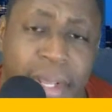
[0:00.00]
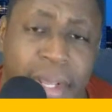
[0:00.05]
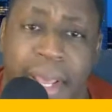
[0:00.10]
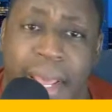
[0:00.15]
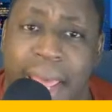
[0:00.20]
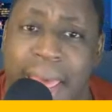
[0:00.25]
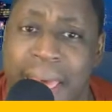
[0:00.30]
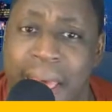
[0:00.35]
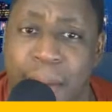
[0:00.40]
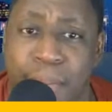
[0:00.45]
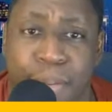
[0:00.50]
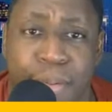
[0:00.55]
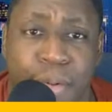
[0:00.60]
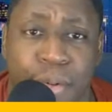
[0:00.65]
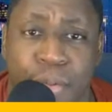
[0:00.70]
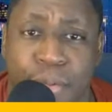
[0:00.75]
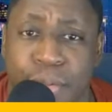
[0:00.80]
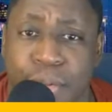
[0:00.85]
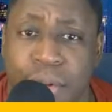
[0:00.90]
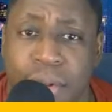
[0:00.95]

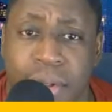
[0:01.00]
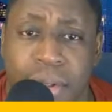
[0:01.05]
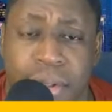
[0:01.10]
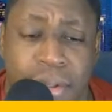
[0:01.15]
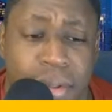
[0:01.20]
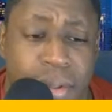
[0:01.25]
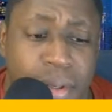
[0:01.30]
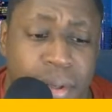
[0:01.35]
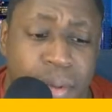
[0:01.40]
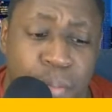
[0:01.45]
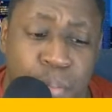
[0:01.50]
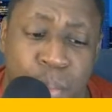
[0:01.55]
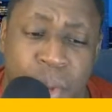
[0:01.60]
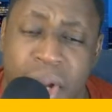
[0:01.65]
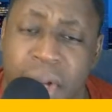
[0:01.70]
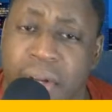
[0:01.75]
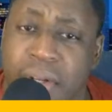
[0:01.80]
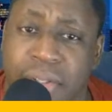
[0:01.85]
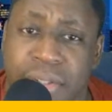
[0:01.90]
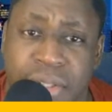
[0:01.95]
Apple,
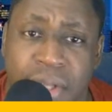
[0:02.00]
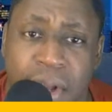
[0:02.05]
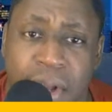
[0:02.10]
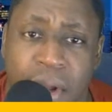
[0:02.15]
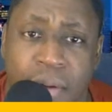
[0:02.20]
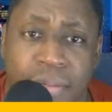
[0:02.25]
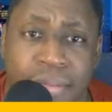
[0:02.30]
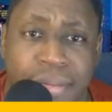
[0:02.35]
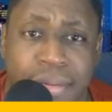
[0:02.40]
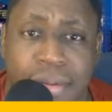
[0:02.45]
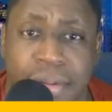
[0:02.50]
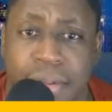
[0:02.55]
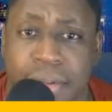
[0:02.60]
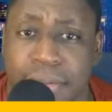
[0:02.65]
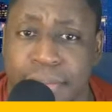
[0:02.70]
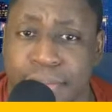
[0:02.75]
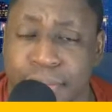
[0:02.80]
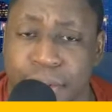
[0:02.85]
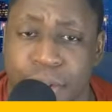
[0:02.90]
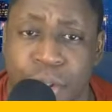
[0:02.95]
Microsoft,
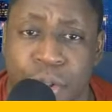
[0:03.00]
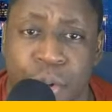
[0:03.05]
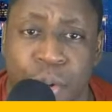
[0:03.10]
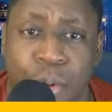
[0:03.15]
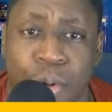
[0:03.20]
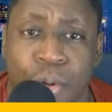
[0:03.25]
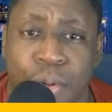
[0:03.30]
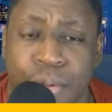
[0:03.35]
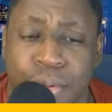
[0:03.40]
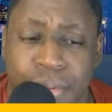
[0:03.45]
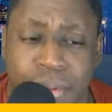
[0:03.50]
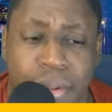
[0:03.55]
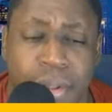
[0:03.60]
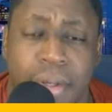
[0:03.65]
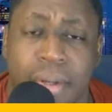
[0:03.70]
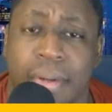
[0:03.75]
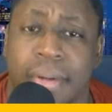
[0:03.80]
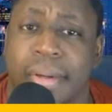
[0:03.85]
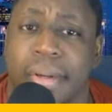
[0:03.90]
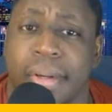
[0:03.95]
Google,
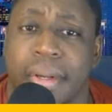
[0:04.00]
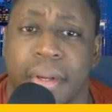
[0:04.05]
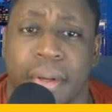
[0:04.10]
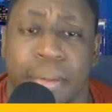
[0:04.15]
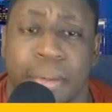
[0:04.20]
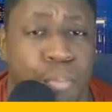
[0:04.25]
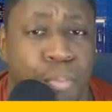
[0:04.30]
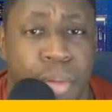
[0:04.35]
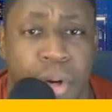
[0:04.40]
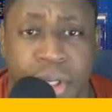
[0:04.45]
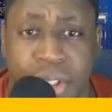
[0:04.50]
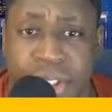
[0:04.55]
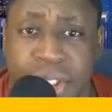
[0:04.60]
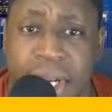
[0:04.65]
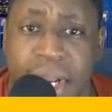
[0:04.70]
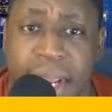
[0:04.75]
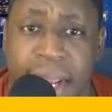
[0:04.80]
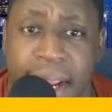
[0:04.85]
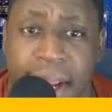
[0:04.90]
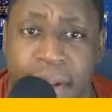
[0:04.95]
Berkshire
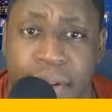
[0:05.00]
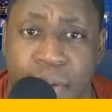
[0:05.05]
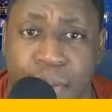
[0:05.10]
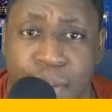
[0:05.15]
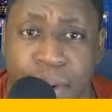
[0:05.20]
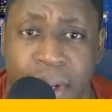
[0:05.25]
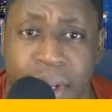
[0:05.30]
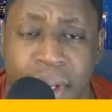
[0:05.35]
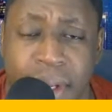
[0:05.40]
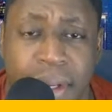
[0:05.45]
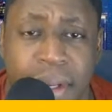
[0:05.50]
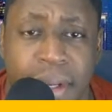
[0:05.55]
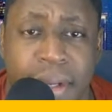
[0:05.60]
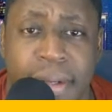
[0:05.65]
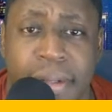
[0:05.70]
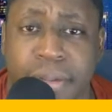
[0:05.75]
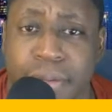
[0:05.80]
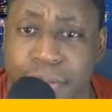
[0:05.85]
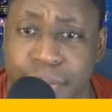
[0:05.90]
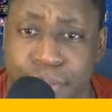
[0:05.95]
Hathaway.
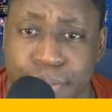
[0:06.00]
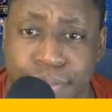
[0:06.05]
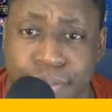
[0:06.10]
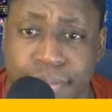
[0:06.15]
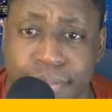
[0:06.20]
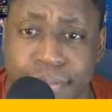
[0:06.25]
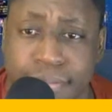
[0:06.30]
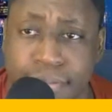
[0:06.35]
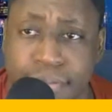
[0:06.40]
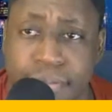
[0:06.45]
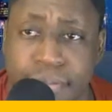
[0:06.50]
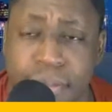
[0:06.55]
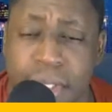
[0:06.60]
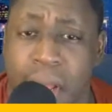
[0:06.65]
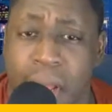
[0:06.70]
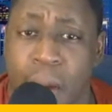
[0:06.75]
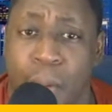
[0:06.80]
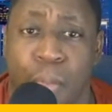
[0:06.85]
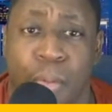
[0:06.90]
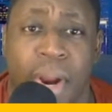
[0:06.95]

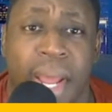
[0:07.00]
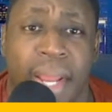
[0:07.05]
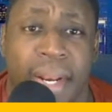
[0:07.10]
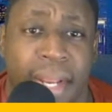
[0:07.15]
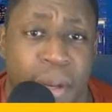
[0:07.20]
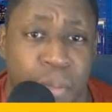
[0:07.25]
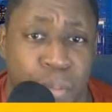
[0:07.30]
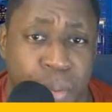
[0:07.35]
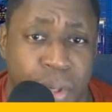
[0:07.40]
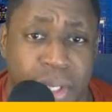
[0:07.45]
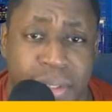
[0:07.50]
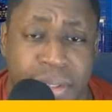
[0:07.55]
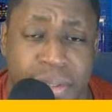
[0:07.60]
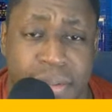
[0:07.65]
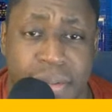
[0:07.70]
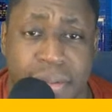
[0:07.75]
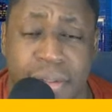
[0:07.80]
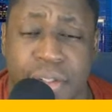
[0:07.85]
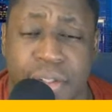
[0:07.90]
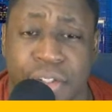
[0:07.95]
I'm riding that bus
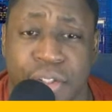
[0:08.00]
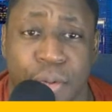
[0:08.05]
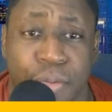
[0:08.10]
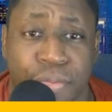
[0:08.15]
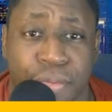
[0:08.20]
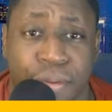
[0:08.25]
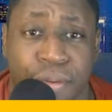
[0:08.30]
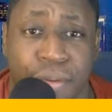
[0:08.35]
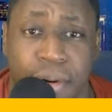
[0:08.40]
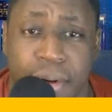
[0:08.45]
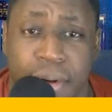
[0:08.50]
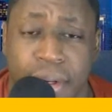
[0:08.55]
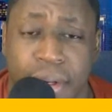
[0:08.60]
so far.